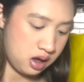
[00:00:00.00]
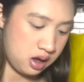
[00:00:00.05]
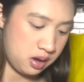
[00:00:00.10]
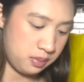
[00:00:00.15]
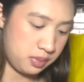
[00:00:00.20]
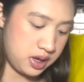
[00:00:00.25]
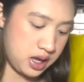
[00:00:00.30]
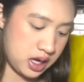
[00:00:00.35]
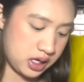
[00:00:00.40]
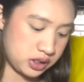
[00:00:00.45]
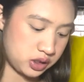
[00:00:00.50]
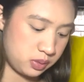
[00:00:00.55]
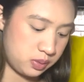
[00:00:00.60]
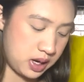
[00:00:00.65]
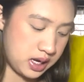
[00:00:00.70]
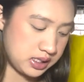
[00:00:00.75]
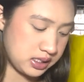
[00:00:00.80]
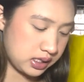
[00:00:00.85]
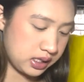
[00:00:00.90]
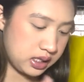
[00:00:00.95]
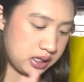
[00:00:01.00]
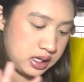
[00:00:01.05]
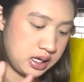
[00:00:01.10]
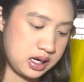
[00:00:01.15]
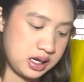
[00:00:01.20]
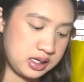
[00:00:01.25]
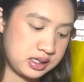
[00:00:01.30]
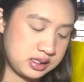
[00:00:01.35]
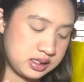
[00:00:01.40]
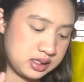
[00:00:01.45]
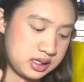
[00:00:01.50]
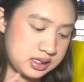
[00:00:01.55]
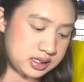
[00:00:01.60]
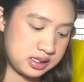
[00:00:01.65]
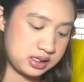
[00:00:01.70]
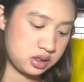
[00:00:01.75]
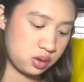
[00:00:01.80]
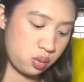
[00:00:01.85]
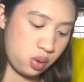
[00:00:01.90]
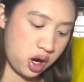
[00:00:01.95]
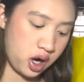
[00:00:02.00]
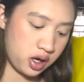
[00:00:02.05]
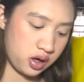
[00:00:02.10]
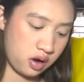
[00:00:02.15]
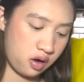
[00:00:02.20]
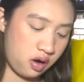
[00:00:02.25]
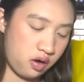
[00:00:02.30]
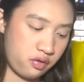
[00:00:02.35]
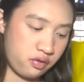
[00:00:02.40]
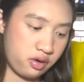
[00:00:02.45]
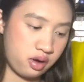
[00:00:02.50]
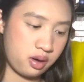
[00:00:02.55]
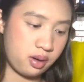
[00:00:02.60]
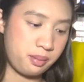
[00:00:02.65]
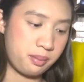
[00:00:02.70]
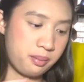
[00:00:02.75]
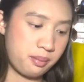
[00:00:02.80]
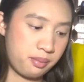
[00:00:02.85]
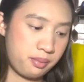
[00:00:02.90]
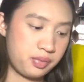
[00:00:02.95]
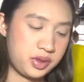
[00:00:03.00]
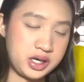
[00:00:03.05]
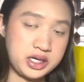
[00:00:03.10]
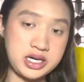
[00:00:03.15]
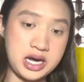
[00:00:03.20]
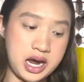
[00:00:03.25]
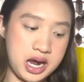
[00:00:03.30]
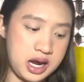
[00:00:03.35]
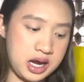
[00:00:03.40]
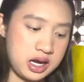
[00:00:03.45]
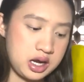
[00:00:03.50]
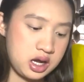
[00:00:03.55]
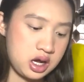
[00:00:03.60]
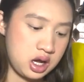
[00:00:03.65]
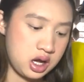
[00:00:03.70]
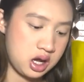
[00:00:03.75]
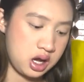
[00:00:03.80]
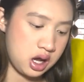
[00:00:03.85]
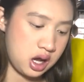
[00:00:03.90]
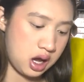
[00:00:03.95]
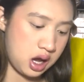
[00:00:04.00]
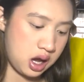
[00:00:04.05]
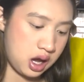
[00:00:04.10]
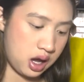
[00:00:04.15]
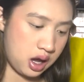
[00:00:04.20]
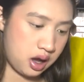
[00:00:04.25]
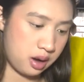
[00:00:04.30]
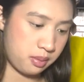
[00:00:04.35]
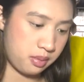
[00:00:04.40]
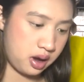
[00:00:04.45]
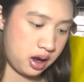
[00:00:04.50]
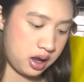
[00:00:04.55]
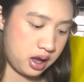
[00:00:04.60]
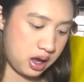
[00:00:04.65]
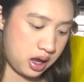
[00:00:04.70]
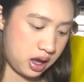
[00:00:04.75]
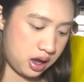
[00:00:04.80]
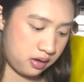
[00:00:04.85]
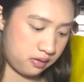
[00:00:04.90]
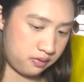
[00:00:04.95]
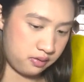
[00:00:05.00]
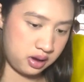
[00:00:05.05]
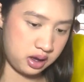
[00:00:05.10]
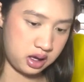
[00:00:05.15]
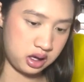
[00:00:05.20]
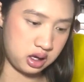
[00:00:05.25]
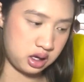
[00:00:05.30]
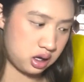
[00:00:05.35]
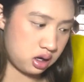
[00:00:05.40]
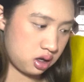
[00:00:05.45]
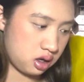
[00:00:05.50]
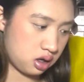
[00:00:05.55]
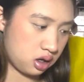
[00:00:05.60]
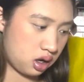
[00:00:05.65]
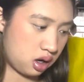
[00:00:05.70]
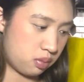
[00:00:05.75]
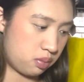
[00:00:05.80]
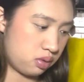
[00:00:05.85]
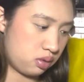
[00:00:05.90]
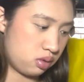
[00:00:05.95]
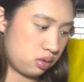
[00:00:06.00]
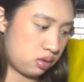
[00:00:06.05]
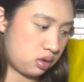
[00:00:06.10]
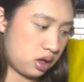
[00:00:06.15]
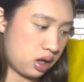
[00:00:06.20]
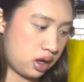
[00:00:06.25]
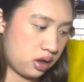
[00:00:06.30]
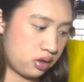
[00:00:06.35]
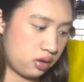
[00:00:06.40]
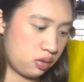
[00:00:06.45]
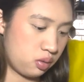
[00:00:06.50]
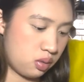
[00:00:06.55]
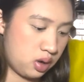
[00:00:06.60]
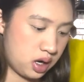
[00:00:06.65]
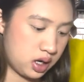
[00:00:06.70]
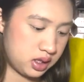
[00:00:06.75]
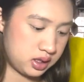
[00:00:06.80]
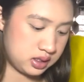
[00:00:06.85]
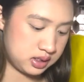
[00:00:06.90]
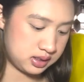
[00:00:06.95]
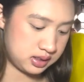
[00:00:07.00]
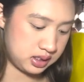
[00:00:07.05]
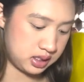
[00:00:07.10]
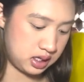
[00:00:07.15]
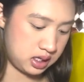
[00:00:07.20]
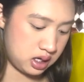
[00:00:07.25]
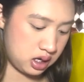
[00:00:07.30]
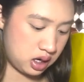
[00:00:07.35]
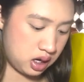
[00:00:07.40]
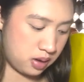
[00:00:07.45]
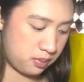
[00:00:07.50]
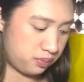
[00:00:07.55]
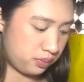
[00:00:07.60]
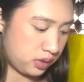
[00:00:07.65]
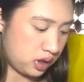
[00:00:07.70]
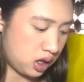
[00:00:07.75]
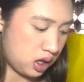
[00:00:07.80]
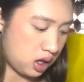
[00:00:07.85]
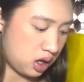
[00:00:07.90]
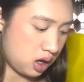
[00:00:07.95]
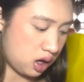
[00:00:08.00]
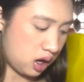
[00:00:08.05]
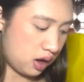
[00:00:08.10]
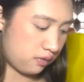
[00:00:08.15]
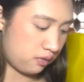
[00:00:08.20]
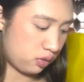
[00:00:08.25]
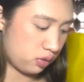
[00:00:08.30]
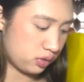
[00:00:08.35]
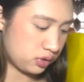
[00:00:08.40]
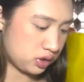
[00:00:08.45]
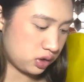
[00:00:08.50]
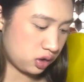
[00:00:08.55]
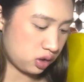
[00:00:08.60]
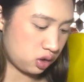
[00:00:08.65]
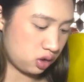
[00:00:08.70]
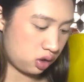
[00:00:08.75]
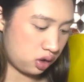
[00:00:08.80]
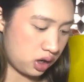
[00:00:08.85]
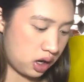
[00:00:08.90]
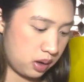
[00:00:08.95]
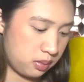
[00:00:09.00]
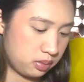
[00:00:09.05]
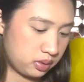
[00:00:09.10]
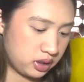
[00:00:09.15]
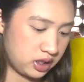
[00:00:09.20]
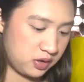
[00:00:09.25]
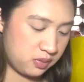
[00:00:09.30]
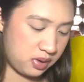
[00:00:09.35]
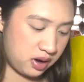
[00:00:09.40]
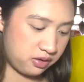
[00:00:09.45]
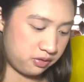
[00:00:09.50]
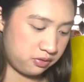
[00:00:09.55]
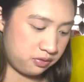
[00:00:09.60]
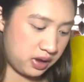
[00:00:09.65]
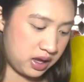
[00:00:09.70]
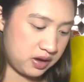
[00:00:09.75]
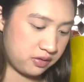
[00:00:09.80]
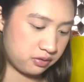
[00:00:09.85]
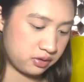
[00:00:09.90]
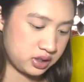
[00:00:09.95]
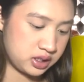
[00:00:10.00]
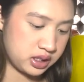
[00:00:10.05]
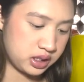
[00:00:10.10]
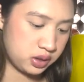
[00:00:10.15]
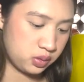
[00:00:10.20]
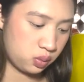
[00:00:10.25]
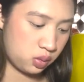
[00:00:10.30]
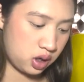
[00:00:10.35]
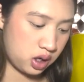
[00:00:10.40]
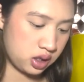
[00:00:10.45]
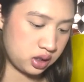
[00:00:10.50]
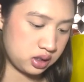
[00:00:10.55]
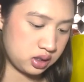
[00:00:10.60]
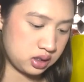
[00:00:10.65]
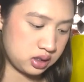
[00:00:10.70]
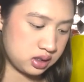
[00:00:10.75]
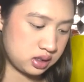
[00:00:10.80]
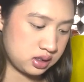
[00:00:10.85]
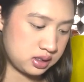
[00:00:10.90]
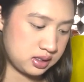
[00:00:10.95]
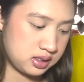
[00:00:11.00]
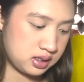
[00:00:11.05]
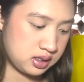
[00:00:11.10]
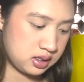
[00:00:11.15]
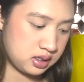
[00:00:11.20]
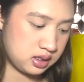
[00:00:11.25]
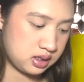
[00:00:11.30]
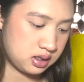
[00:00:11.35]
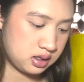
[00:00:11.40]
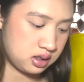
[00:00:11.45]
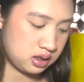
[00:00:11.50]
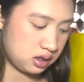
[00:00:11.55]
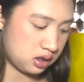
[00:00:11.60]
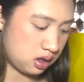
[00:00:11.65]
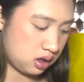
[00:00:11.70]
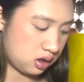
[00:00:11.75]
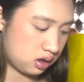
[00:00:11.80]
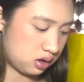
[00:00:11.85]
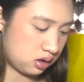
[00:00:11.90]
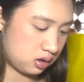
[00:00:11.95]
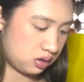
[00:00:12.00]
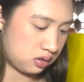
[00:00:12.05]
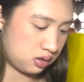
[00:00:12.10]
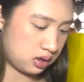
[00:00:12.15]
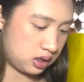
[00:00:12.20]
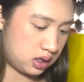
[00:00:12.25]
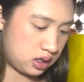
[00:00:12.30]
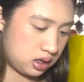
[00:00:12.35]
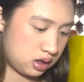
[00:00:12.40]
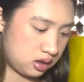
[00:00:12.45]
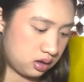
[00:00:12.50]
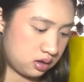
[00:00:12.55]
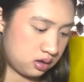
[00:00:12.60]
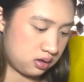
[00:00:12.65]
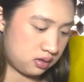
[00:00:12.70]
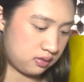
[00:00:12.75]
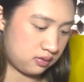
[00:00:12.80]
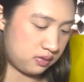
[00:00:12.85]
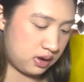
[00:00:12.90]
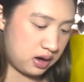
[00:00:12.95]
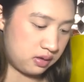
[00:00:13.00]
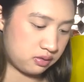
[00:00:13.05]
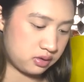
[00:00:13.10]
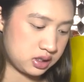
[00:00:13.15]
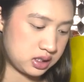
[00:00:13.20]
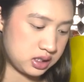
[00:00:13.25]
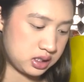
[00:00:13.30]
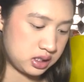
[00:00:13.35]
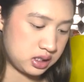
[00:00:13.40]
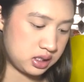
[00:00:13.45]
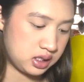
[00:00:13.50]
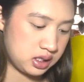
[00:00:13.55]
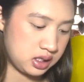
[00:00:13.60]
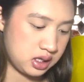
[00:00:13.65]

But yeah, so basically this is the word of the day. I have a couple other ones here. I've also got, I believe, my favorited ones. Here, favorited.